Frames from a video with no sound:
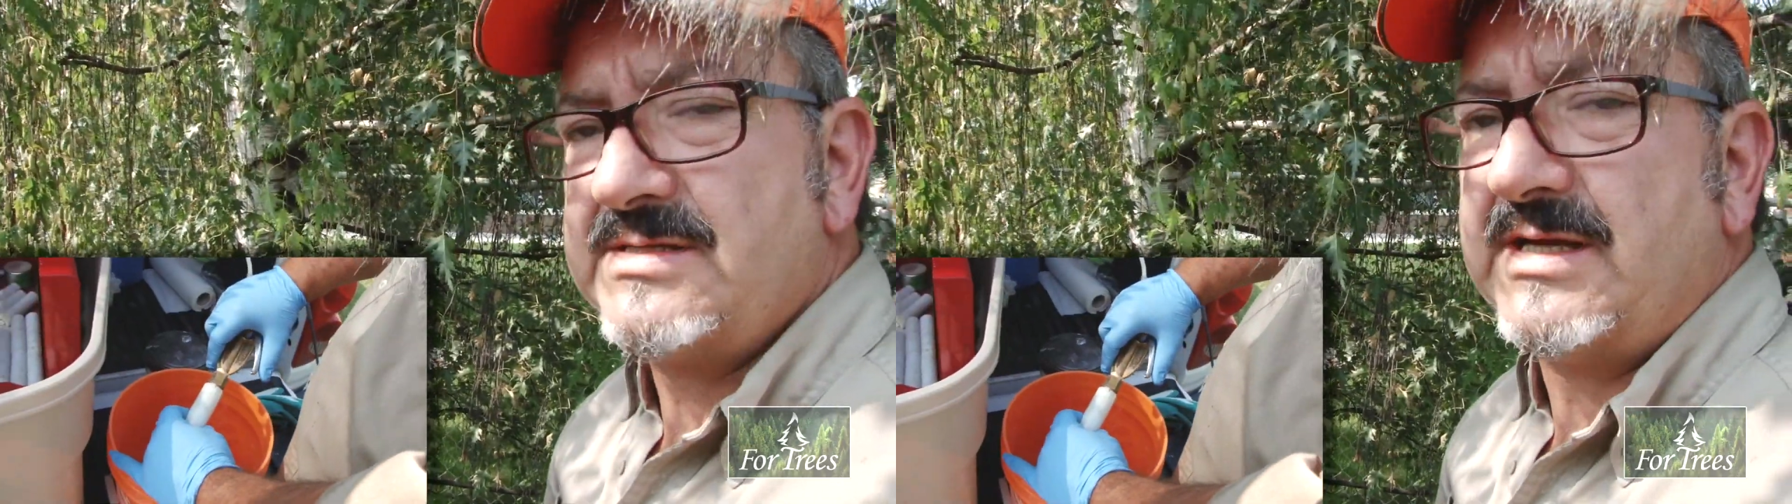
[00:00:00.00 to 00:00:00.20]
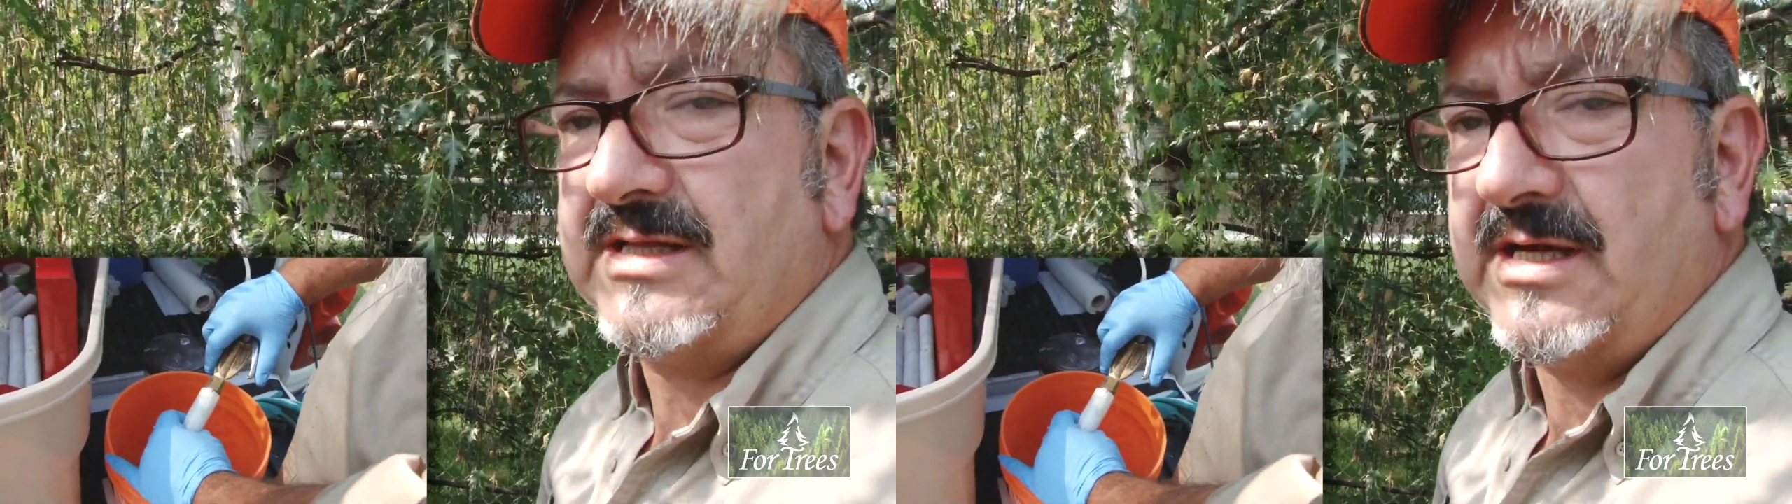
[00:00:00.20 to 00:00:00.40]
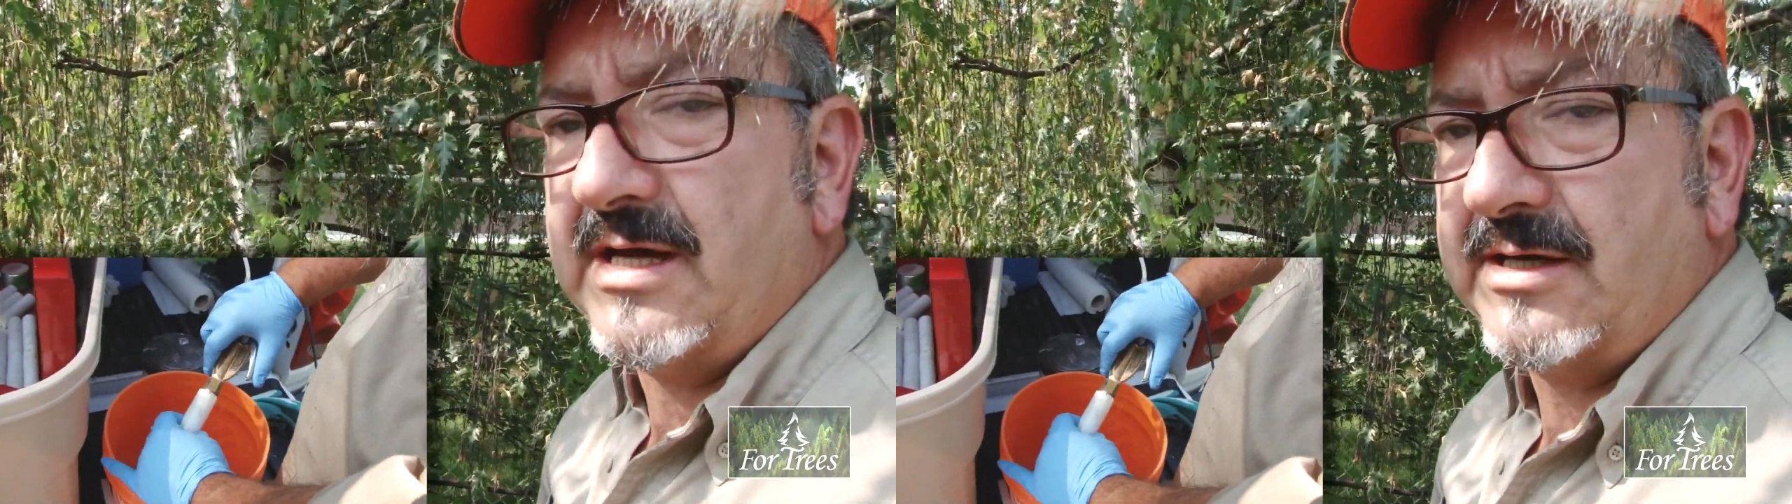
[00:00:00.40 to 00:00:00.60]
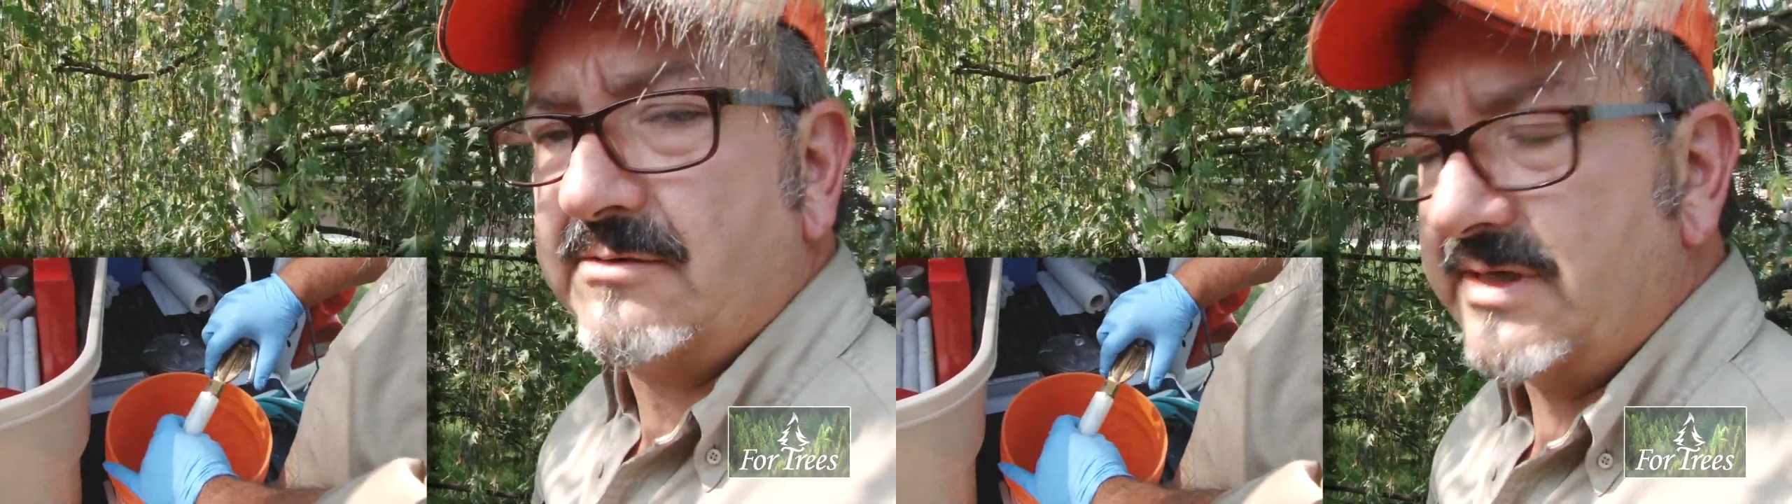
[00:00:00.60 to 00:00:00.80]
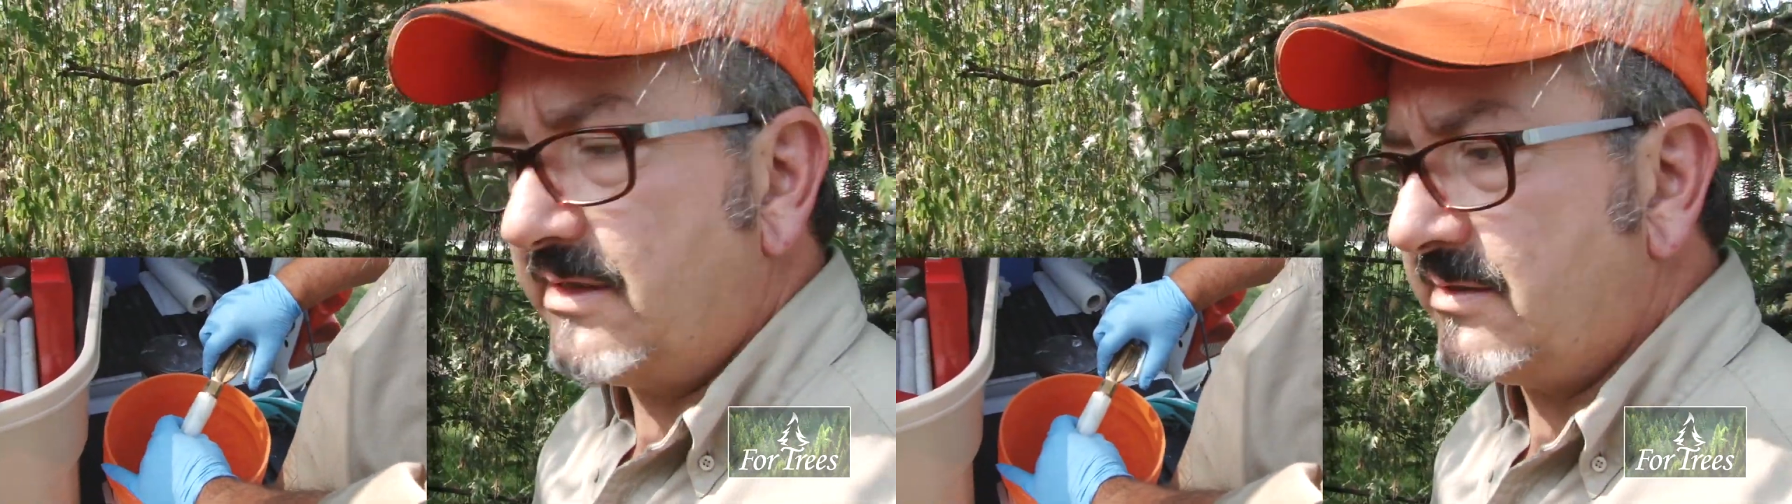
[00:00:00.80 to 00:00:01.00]
slightly higher
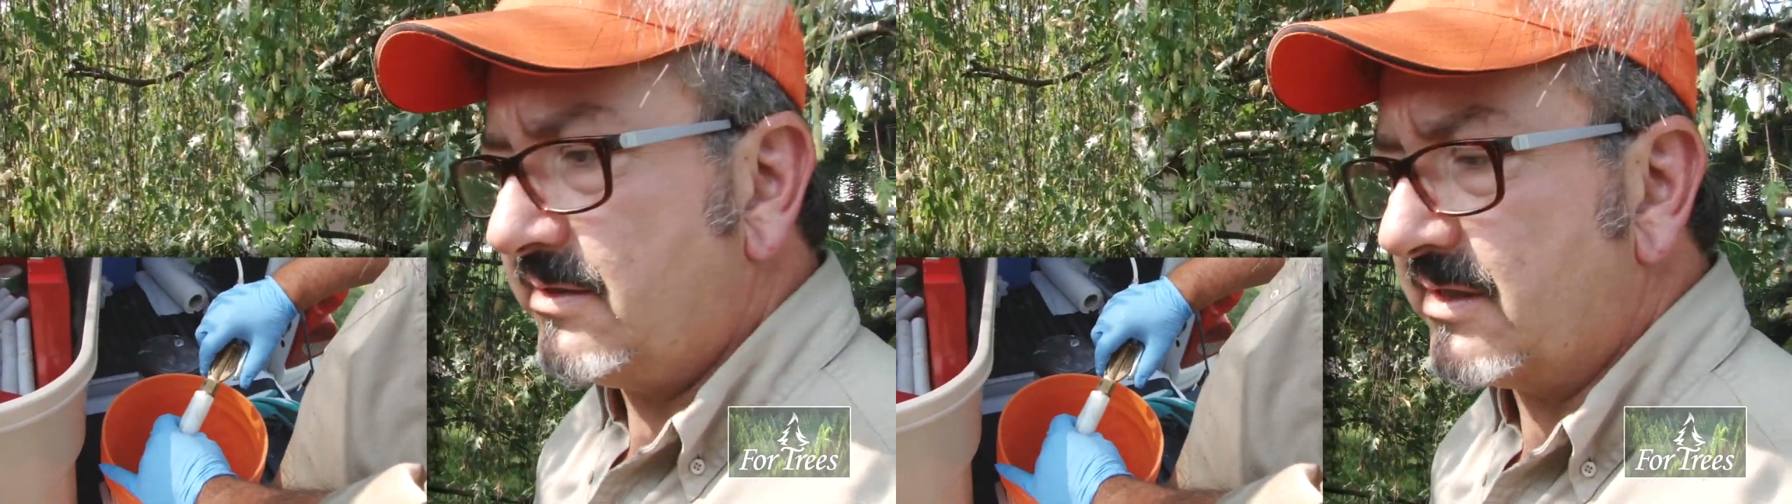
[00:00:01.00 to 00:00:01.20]
rate.